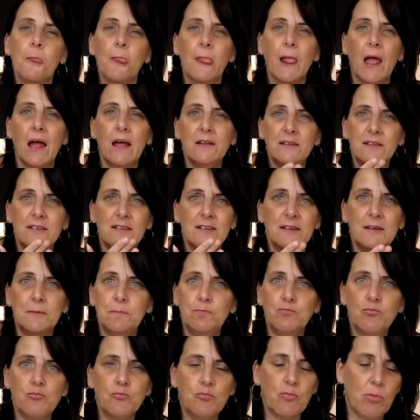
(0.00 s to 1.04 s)
Add
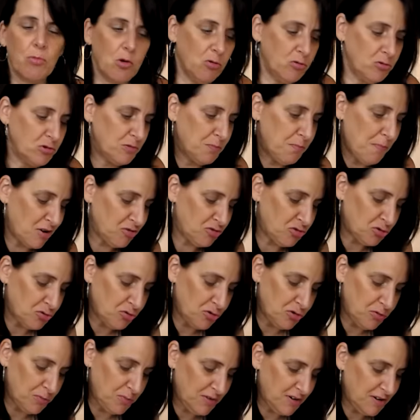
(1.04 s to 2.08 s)
some cooked
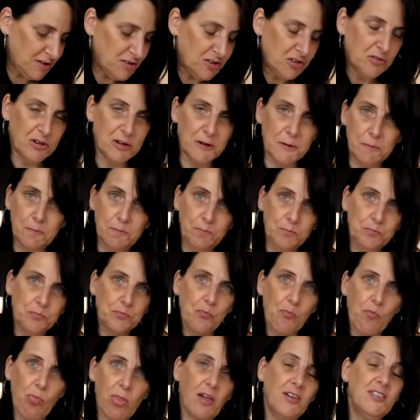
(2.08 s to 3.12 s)
mushrooms into it.
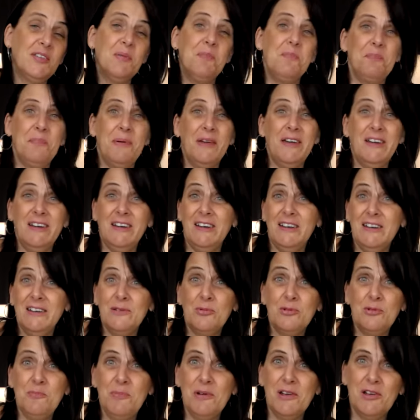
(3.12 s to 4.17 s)
Some peas
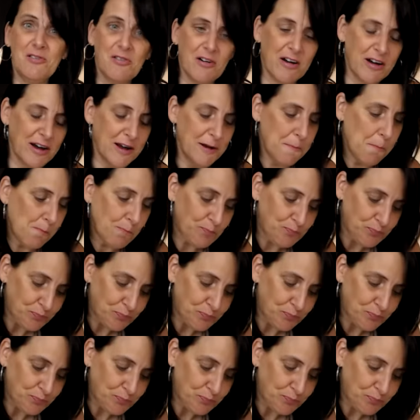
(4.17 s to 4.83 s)
would be great.